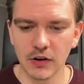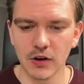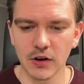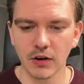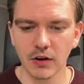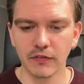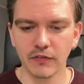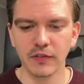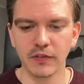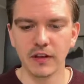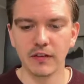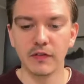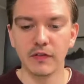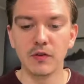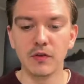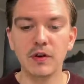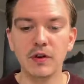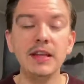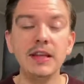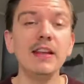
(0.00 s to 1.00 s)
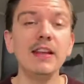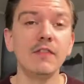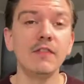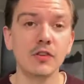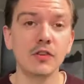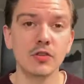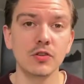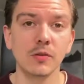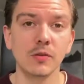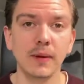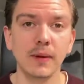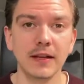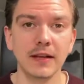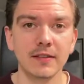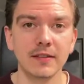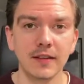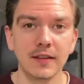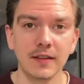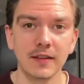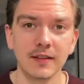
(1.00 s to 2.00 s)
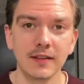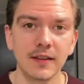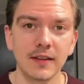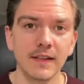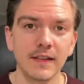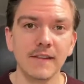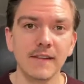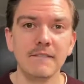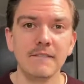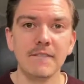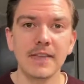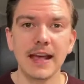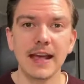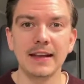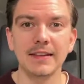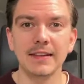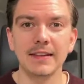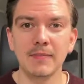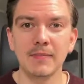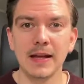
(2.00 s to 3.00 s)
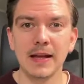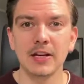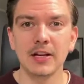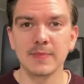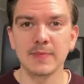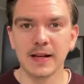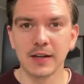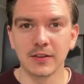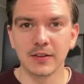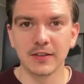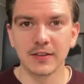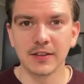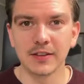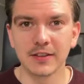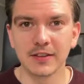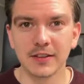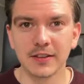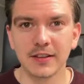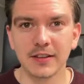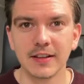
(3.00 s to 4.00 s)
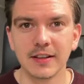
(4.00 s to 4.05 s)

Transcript: often if you need Visual Basics as a management consultant.